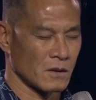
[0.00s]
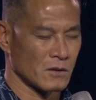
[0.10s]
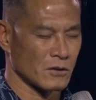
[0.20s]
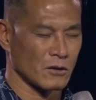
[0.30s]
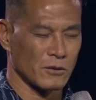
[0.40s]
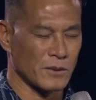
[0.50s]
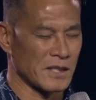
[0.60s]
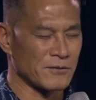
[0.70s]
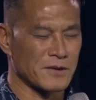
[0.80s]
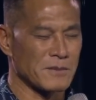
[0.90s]
So, Lord, we
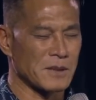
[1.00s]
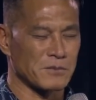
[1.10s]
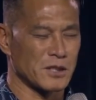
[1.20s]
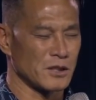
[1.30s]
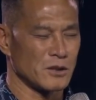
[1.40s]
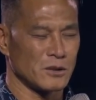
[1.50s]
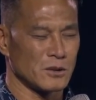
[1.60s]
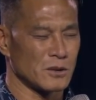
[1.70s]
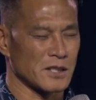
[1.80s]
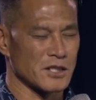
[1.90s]
lift them up to
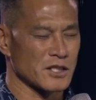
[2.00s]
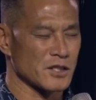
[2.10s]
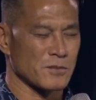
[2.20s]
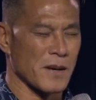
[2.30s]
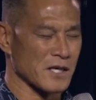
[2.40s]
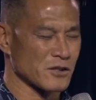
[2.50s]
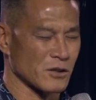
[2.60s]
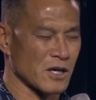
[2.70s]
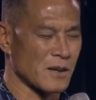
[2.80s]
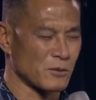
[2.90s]
you. And just as
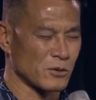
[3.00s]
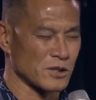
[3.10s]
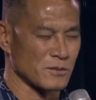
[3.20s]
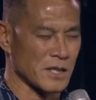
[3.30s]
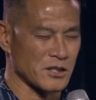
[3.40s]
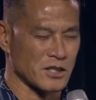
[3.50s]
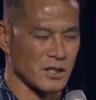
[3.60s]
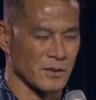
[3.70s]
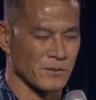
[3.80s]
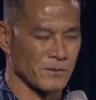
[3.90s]
Pastor Kamu was
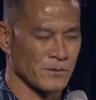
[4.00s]
mentioning,